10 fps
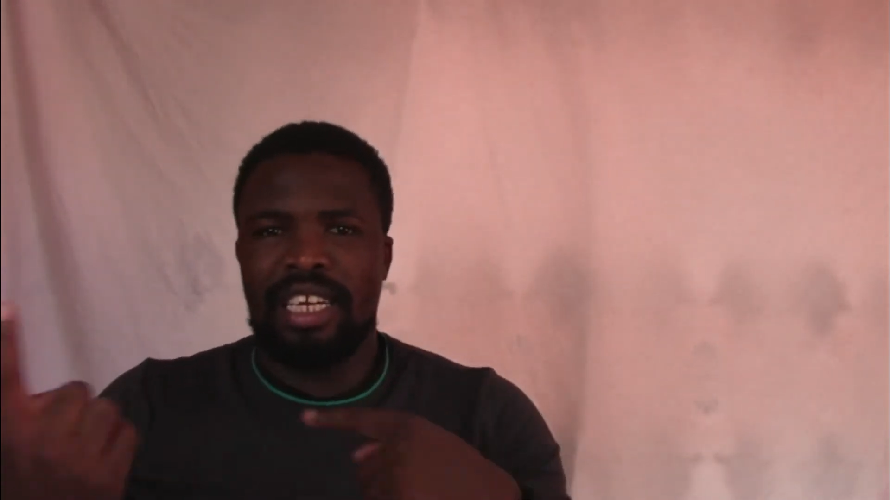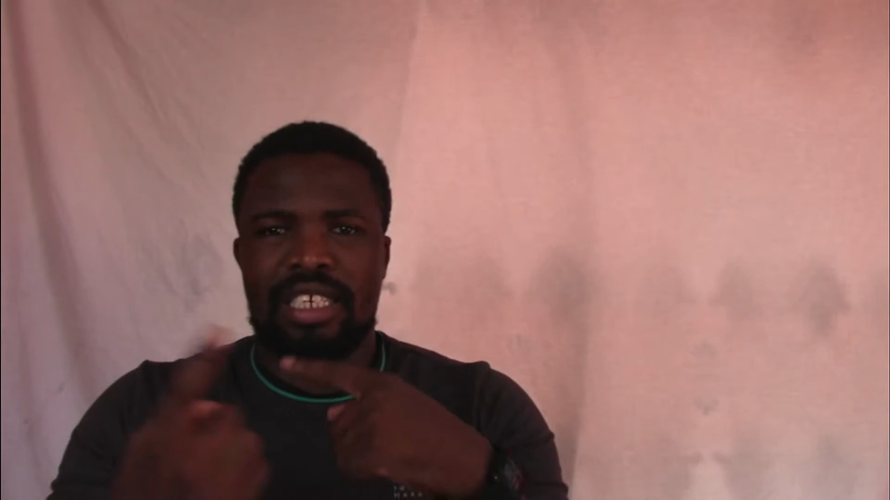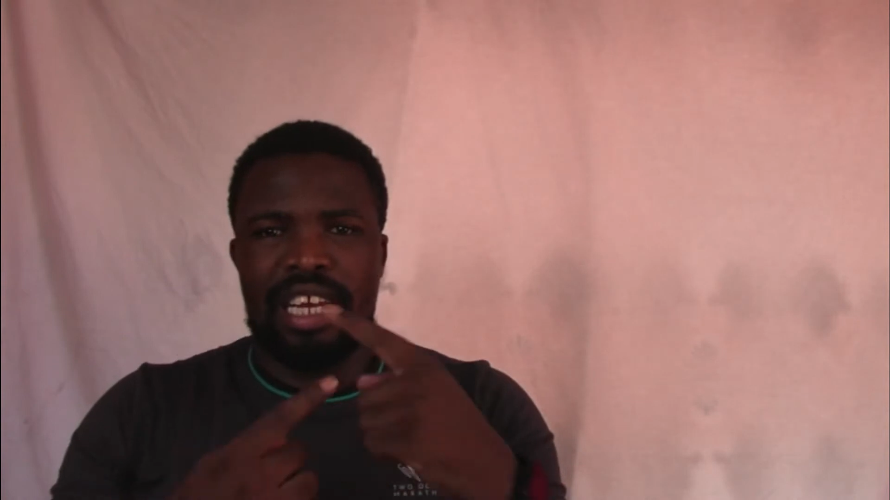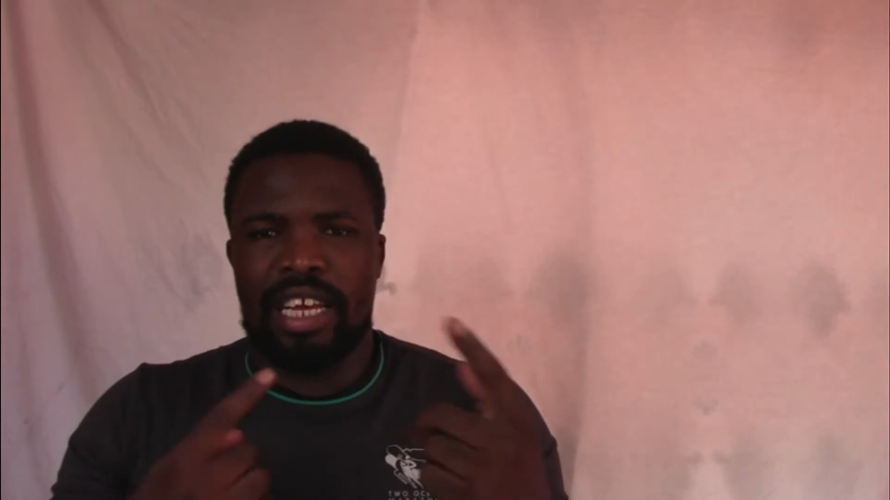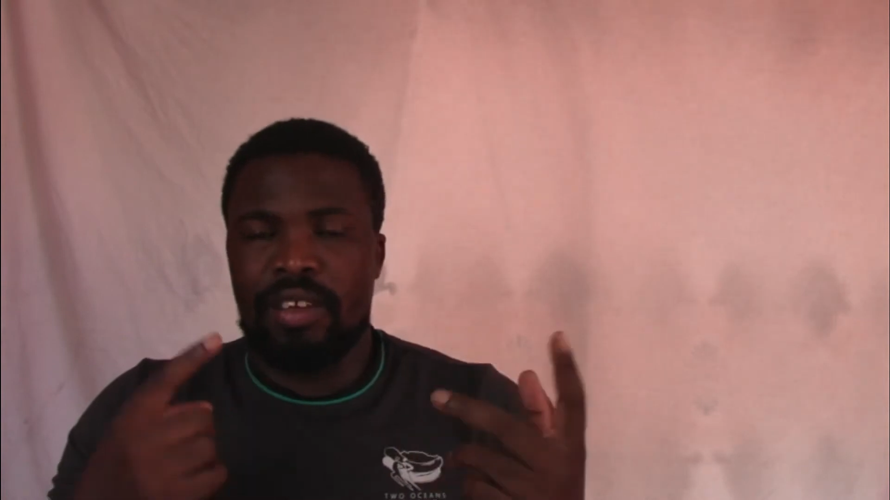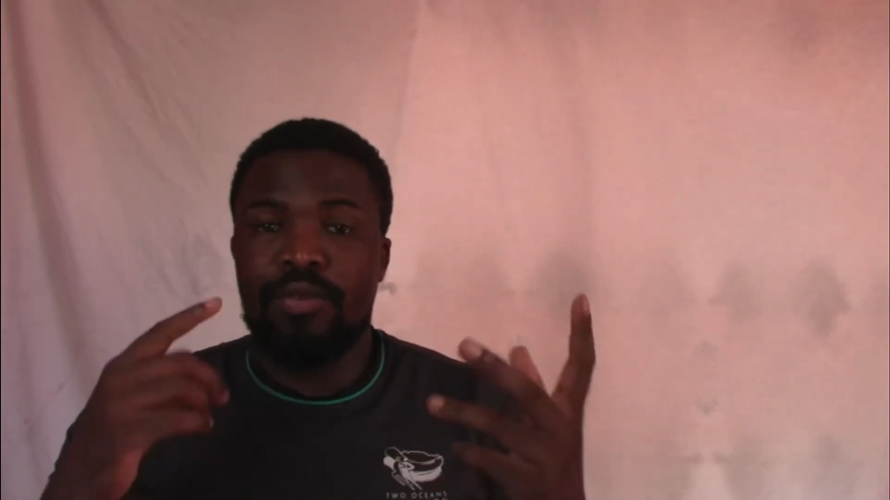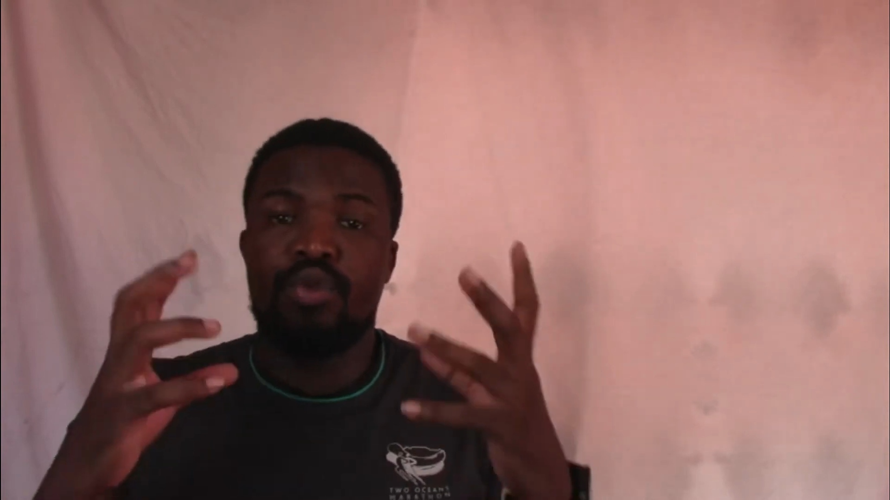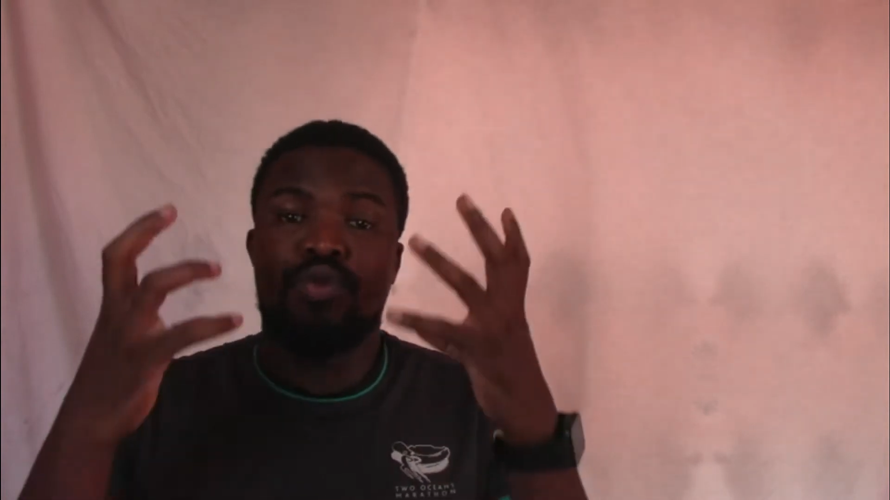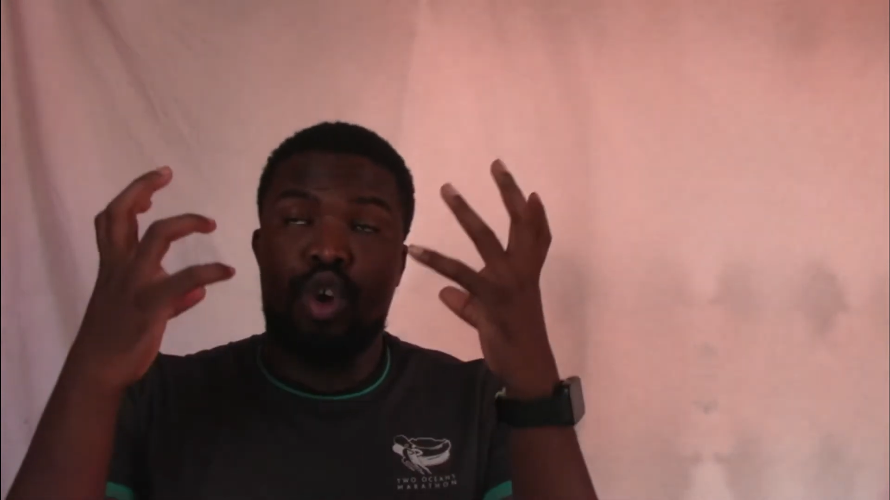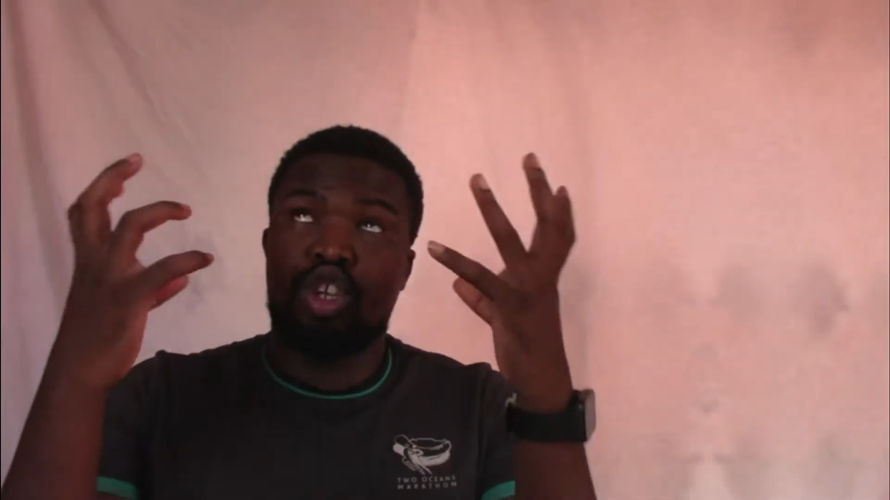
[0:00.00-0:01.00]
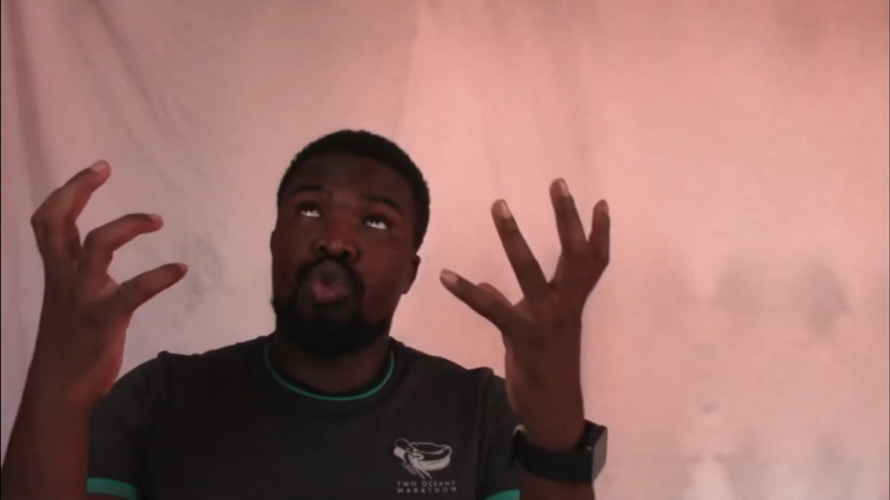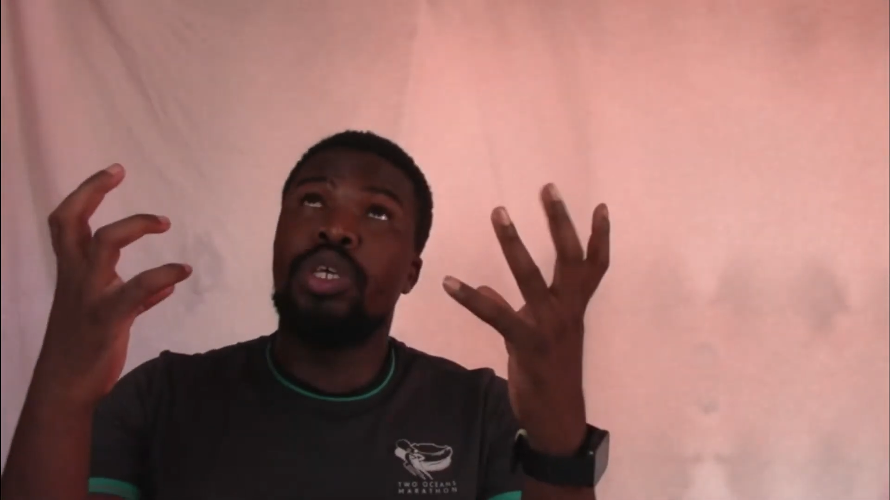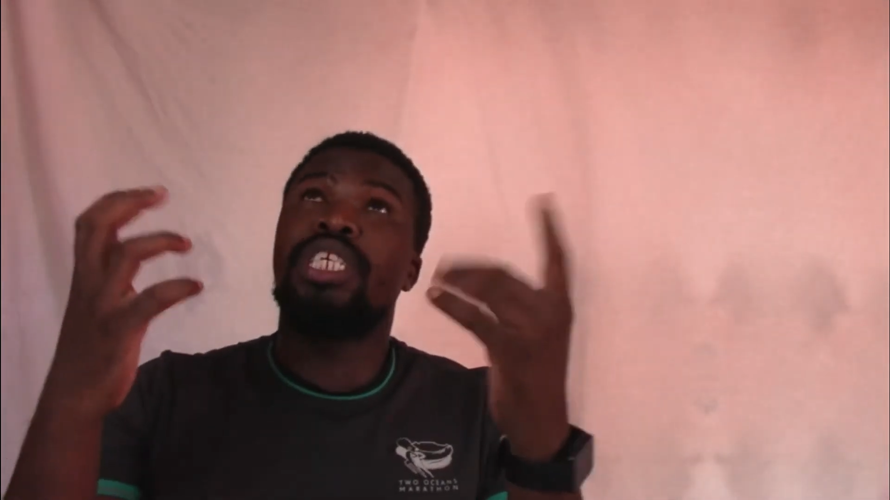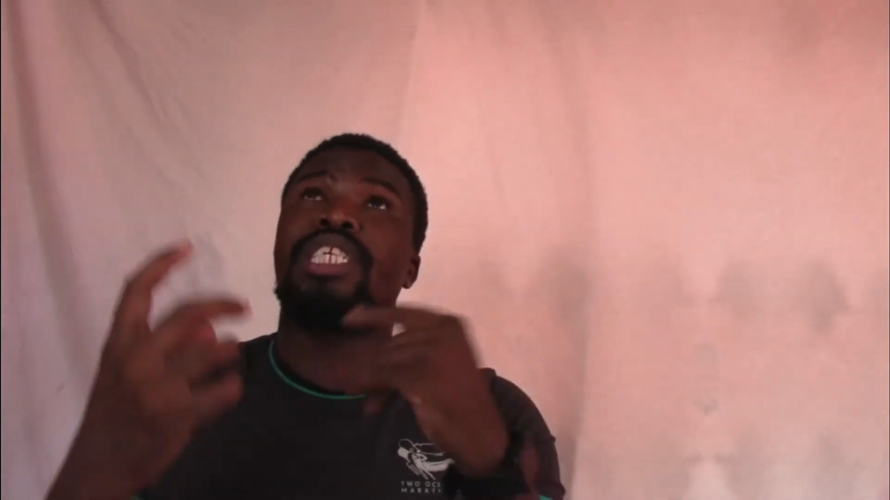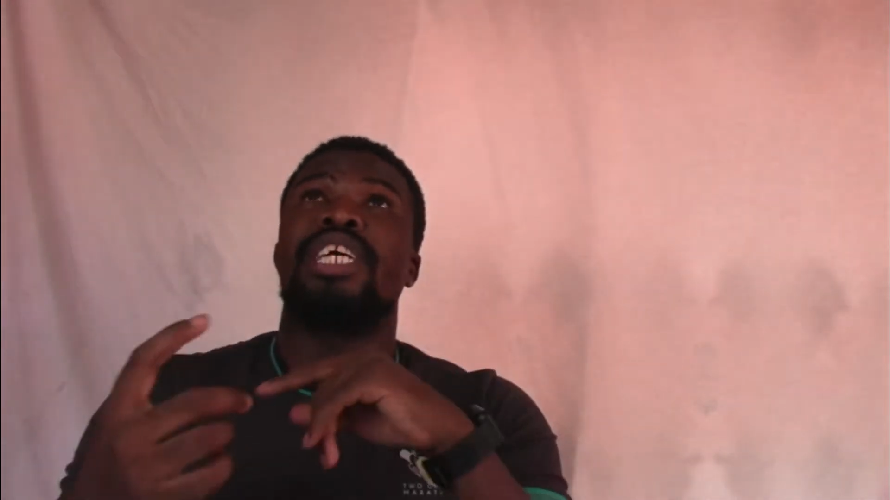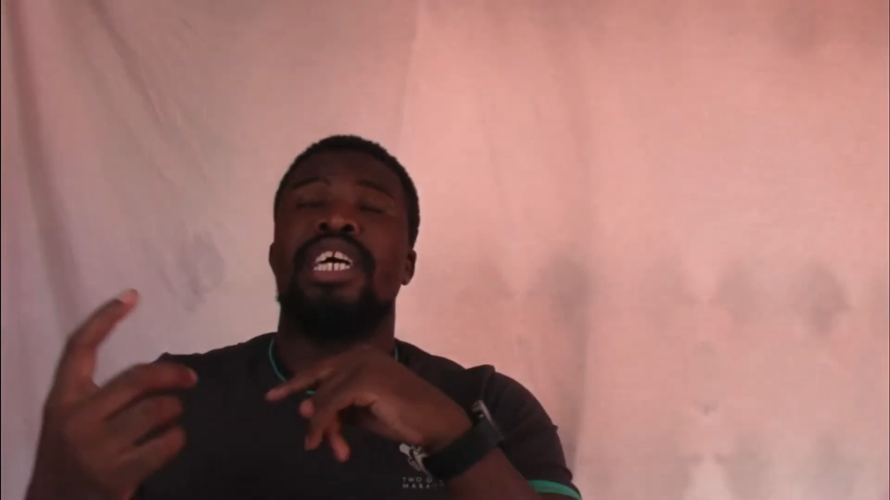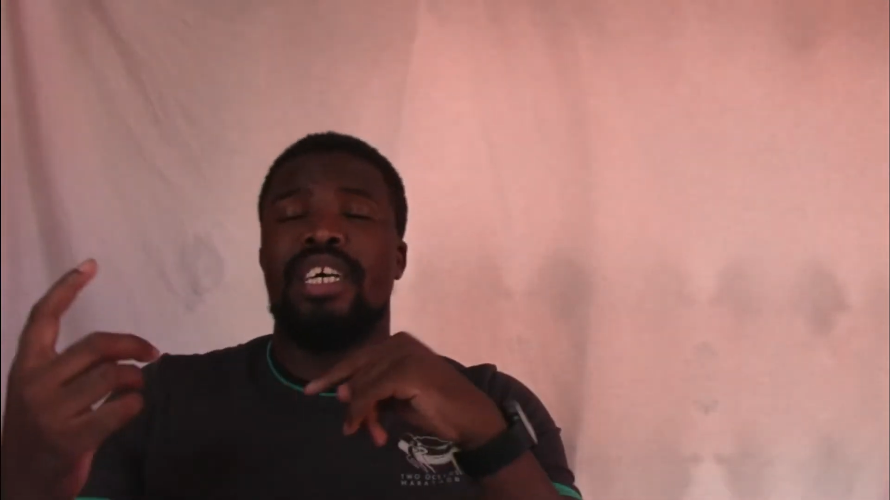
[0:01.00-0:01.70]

like if you've got twists,